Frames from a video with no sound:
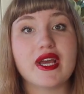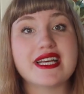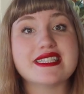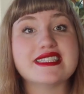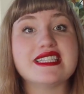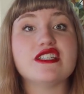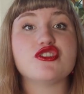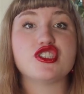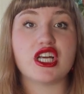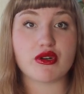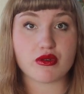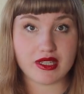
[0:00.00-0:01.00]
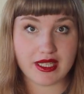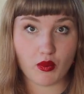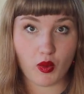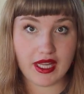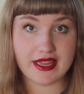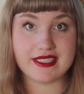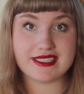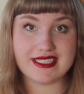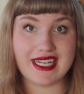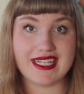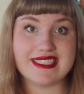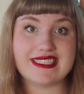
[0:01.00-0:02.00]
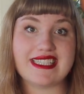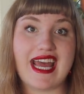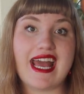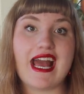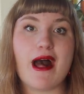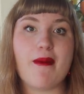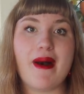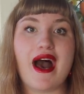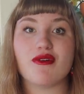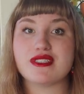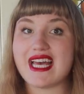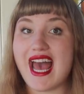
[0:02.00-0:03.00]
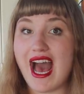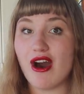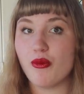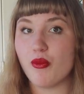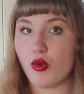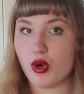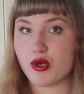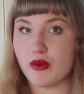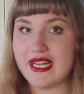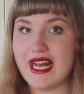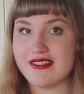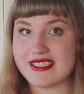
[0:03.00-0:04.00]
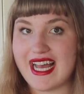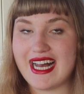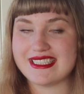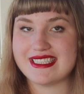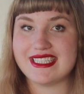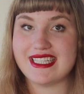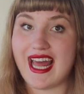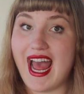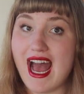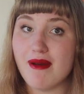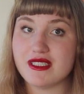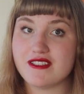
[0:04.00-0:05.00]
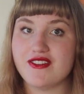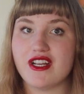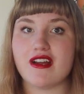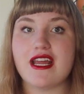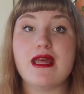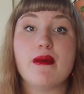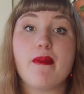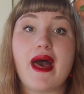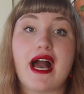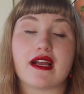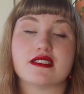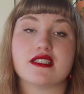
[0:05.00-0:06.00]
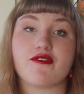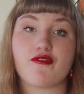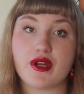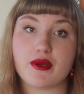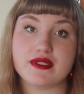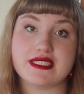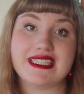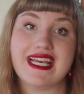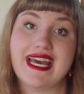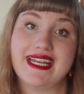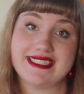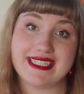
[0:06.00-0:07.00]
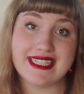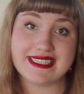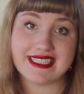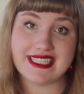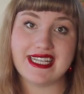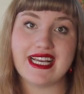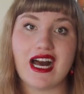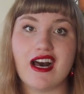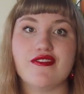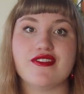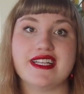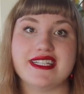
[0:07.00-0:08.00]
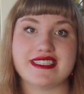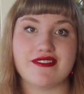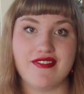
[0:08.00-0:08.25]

we can see generally what the studies say about how more greenhouse gases in the atmosphere impacts the frequency and intensity of these